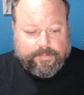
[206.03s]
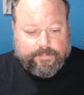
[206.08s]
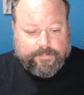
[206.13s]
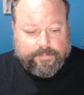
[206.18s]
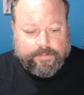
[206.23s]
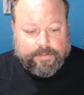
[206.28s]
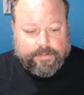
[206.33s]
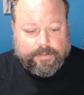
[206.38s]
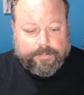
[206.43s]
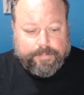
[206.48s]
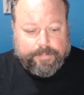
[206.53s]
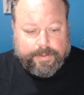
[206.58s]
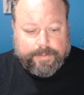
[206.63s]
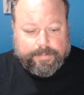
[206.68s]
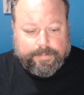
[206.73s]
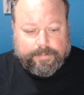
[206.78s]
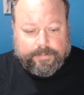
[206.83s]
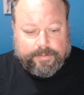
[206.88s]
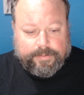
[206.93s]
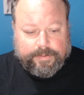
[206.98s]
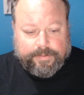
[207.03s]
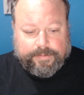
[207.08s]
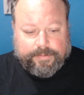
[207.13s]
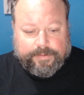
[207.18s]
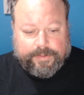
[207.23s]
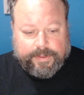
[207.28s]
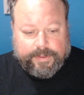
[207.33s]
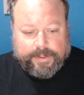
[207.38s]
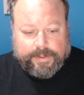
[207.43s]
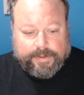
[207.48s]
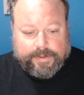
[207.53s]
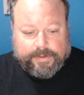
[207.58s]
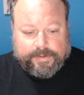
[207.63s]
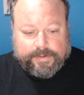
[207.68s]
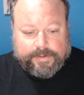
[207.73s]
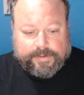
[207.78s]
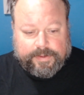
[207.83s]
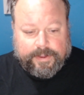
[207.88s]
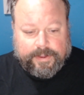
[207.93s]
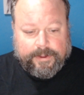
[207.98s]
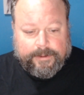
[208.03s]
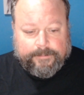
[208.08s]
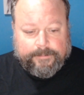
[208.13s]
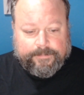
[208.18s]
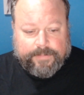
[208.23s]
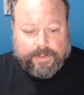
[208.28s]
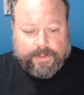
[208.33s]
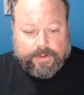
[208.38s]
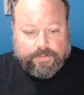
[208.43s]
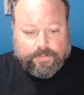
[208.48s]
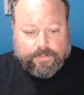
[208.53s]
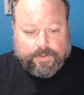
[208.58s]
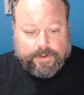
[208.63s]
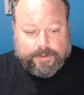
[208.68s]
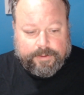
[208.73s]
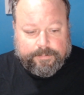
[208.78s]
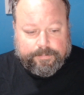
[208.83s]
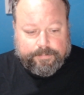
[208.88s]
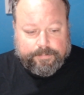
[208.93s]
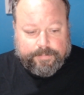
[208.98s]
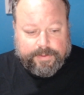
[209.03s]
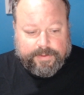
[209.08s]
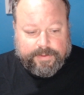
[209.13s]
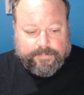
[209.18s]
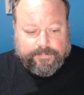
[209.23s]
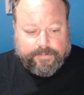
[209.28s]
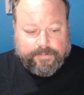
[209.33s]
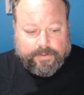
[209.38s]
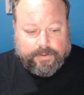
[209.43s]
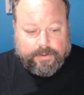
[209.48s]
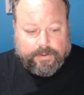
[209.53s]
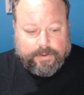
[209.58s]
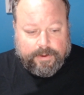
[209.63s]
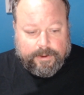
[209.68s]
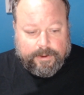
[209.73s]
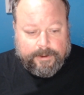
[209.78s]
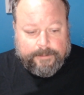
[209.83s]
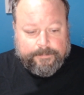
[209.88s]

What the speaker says: for the people and things that went before.